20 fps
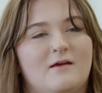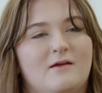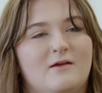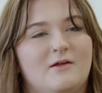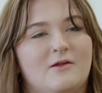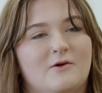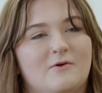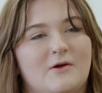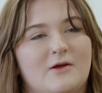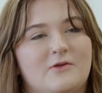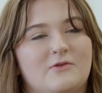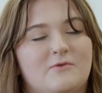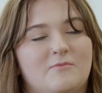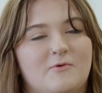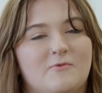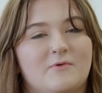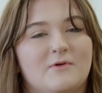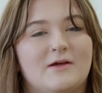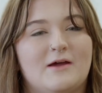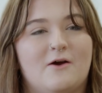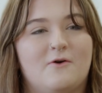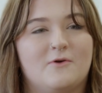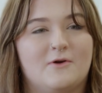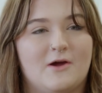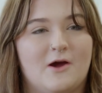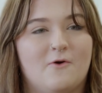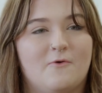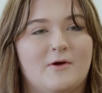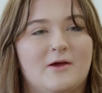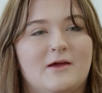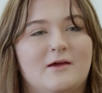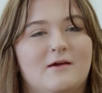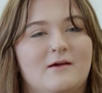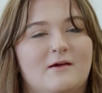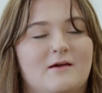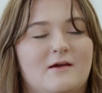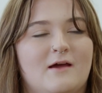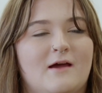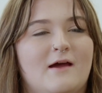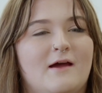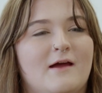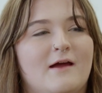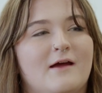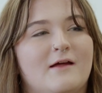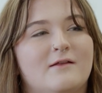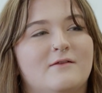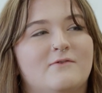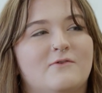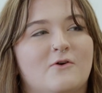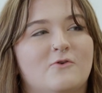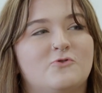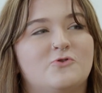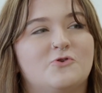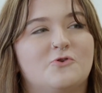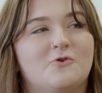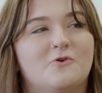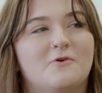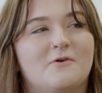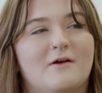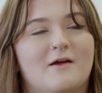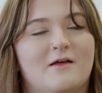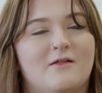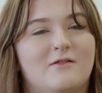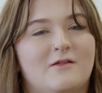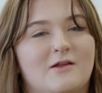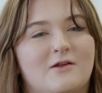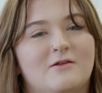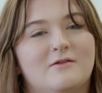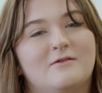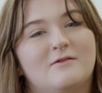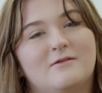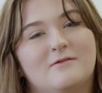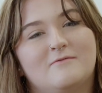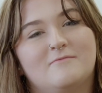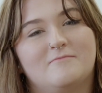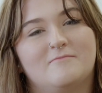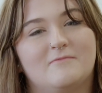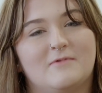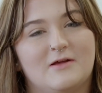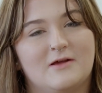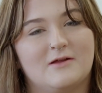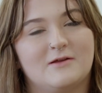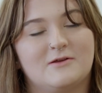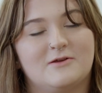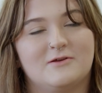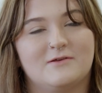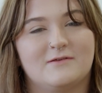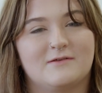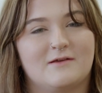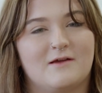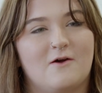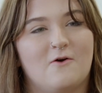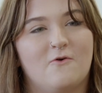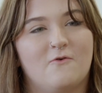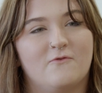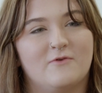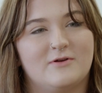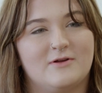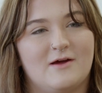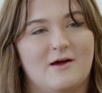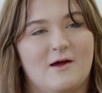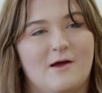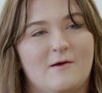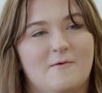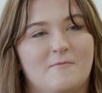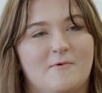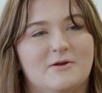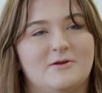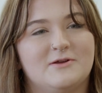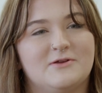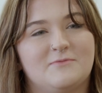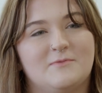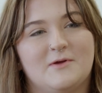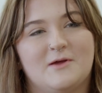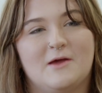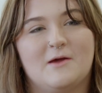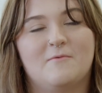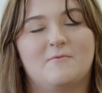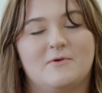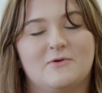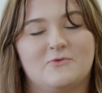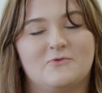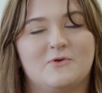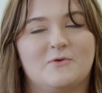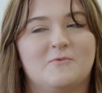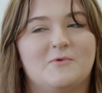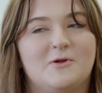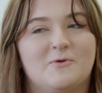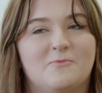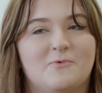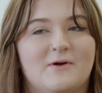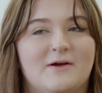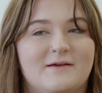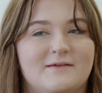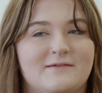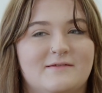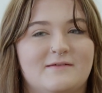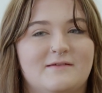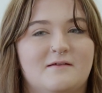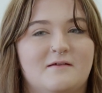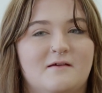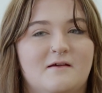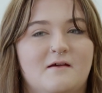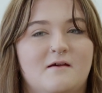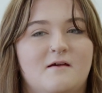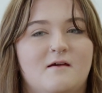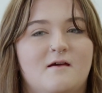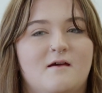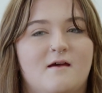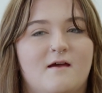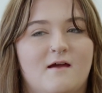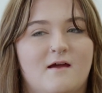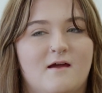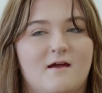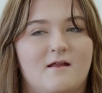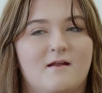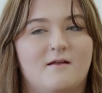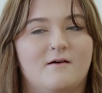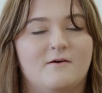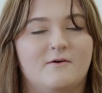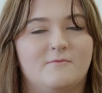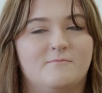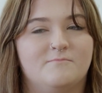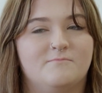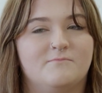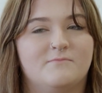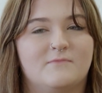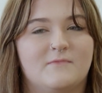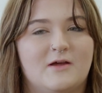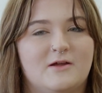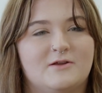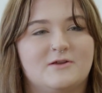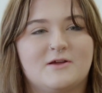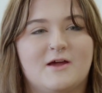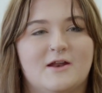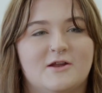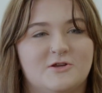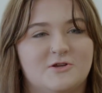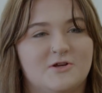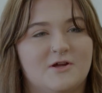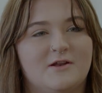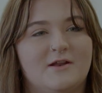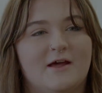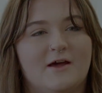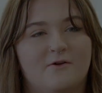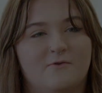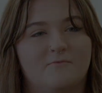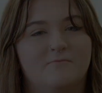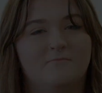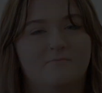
I used to be really outgoing and social, and then it just, over time, I just became extremely depressed, and I just kind of shut down.